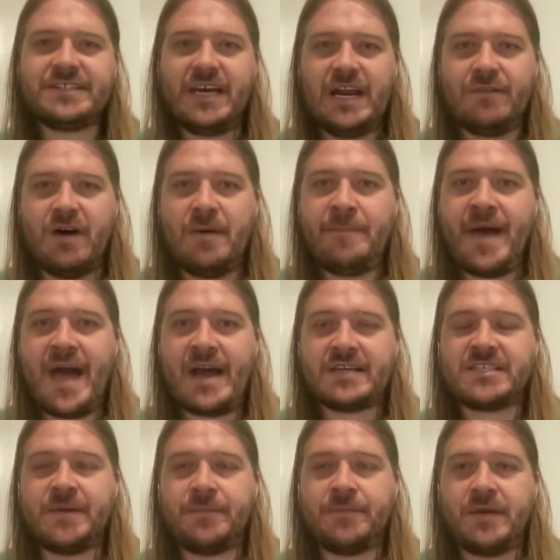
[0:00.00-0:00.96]
kind of unpack
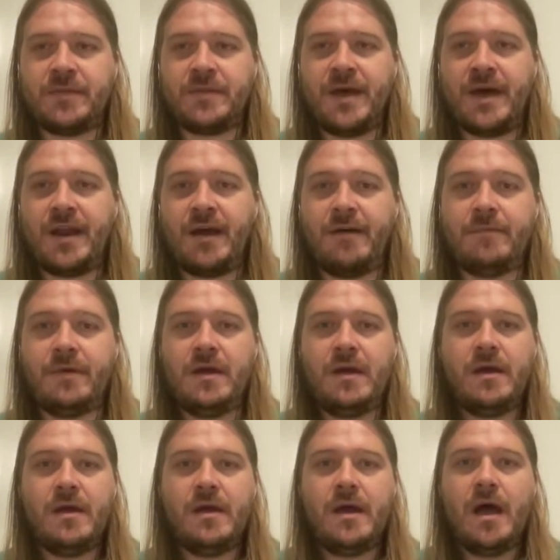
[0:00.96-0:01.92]
something that
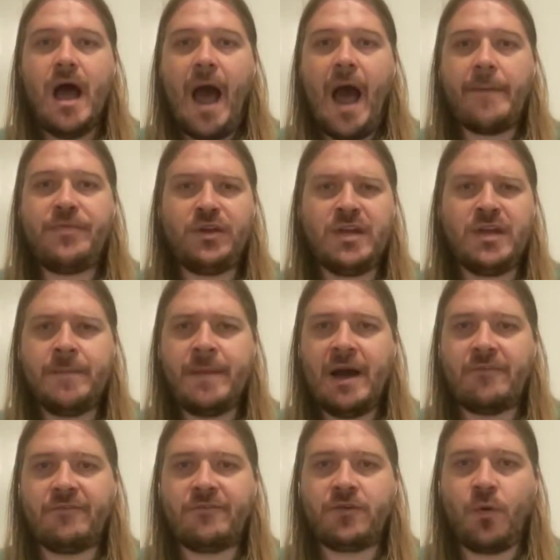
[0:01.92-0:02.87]
I'm thinking
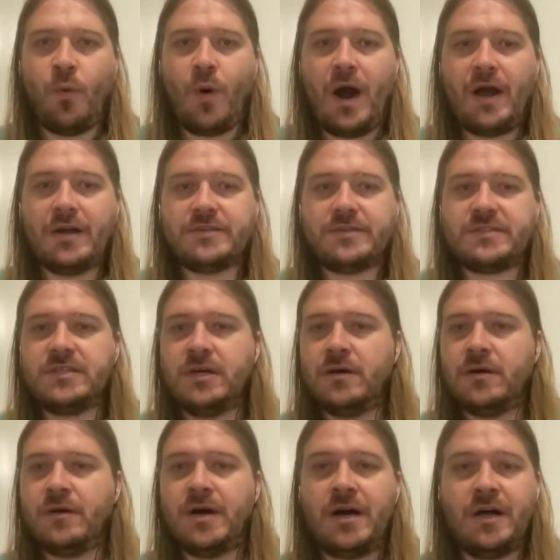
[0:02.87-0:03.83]
about for a while.
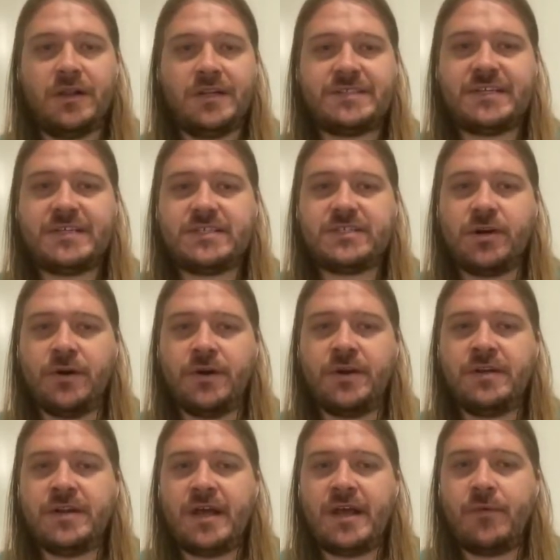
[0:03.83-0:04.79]
So let's get
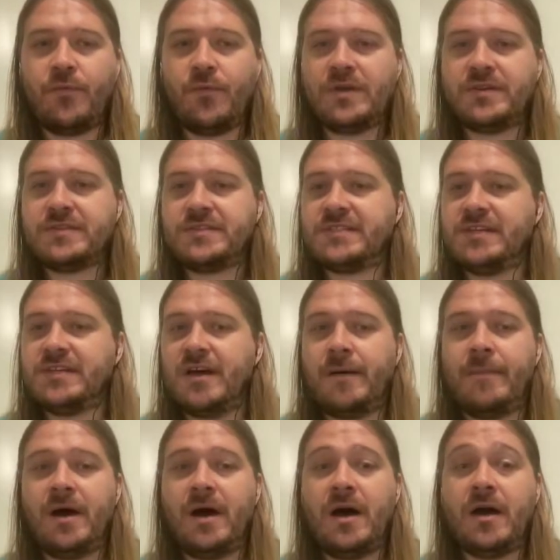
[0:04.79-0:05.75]
started today with
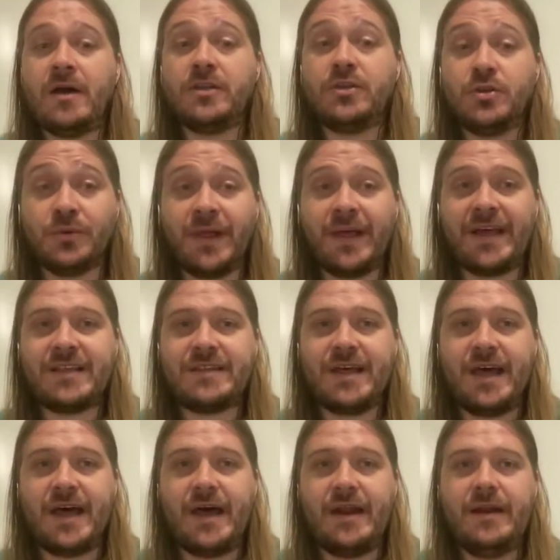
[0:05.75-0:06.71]
some You Like
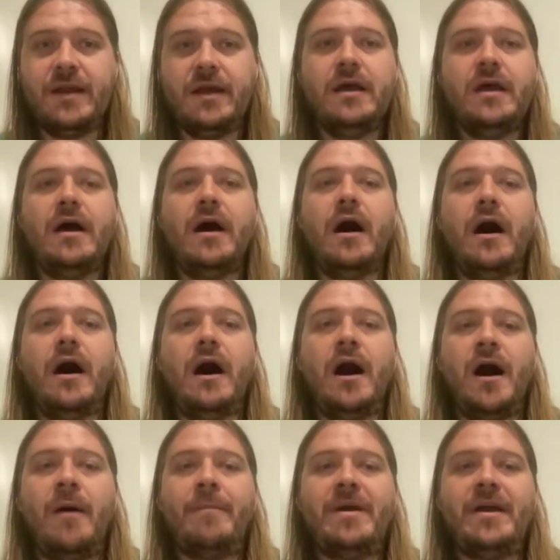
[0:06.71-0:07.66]
That.
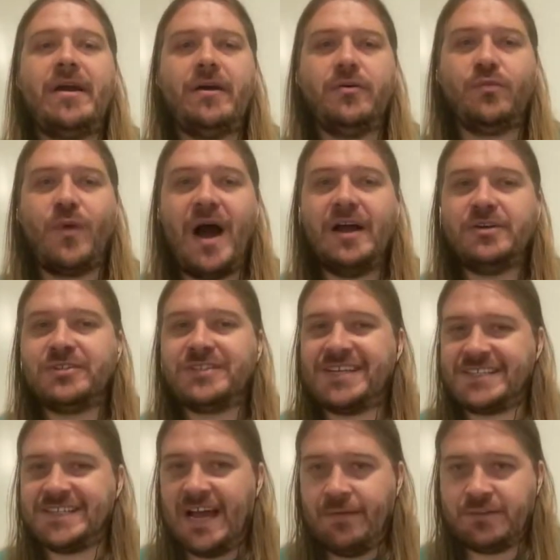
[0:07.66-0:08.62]
Aaron Rodgers
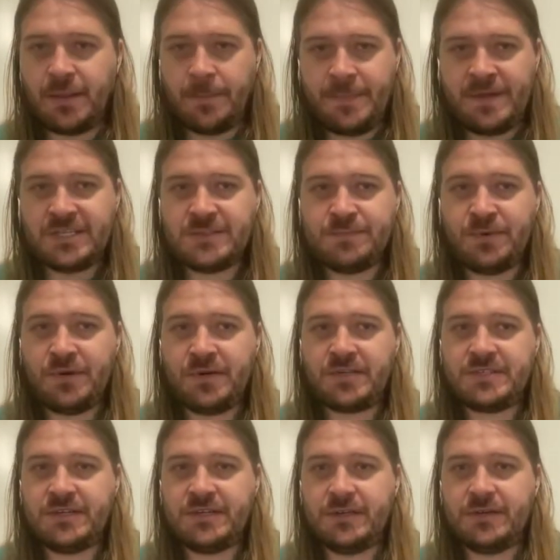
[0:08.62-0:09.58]
has signed with the Pittsburgh
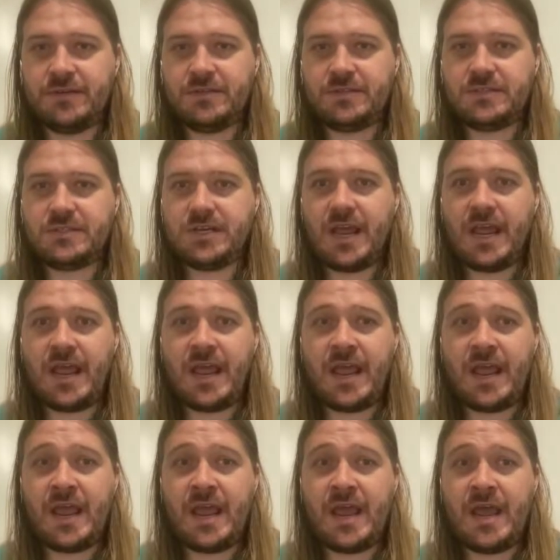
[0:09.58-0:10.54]
Steelers,
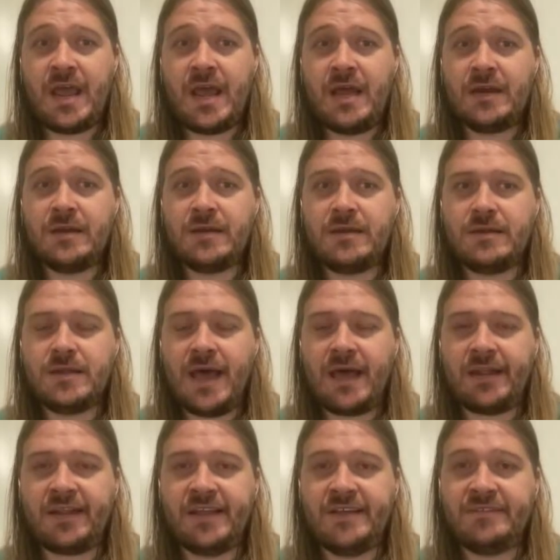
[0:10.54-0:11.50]
and
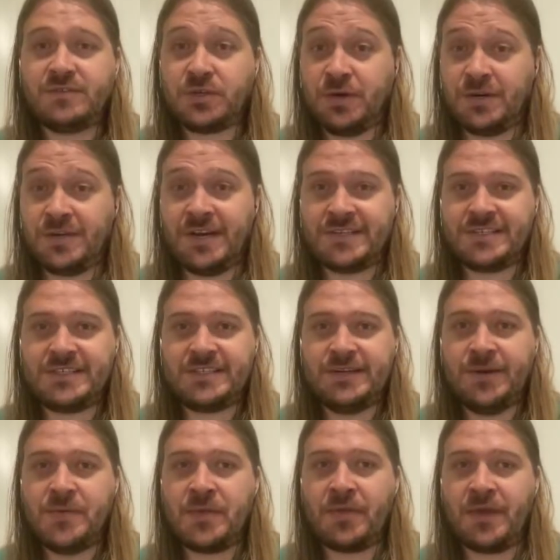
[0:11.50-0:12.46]
that leaves Kirk Cousins
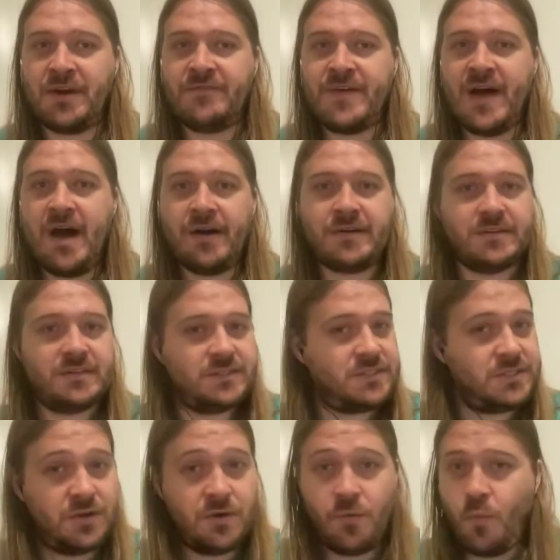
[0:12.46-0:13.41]
here on the Atlanta Falcons.
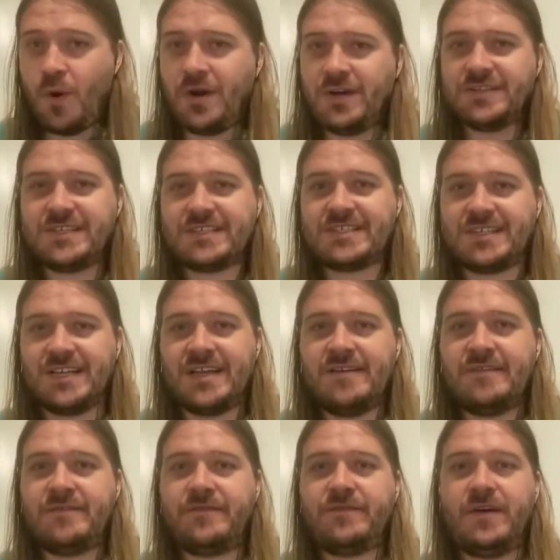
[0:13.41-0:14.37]
So where does this
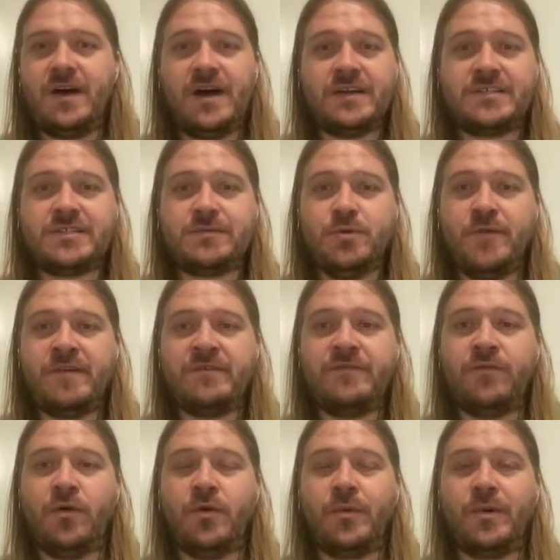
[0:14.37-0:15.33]
leave us moving
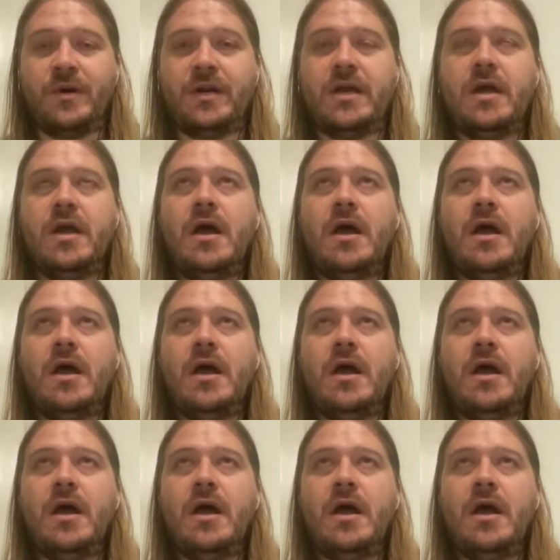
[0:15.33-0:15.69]
forward?